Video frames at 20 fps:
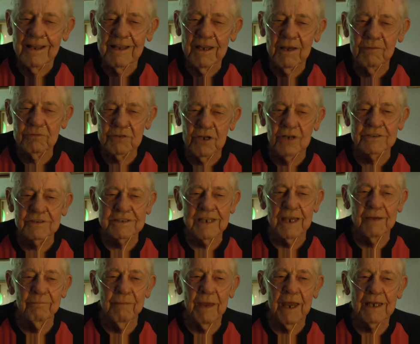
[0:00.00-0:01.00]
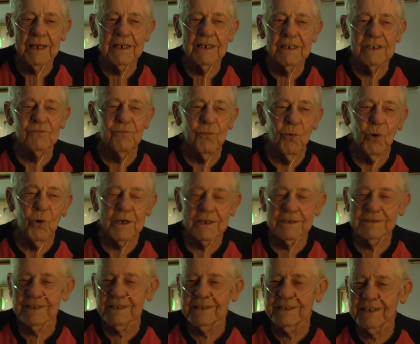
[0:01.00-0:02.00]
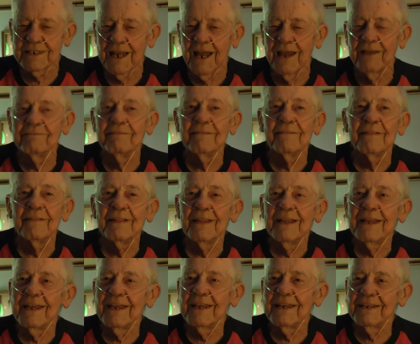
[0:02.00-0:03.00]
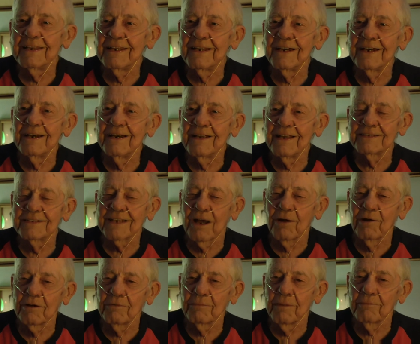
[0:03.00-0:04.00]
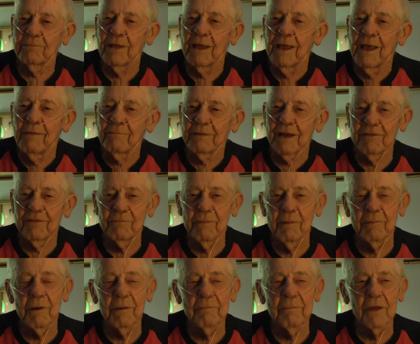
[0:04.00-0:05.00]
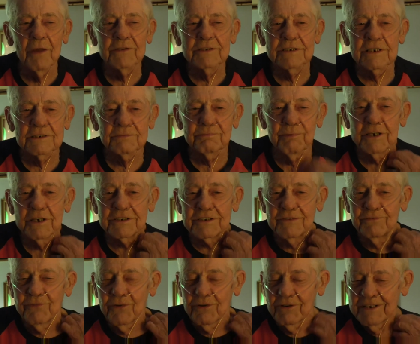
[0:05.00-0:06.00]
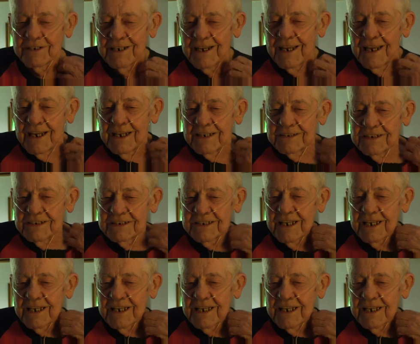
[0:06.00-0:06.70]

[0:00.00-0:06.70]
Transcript: he was going to say man in his forties at the time. And uh, that's how I remember. But I remember my mother's expression for it. She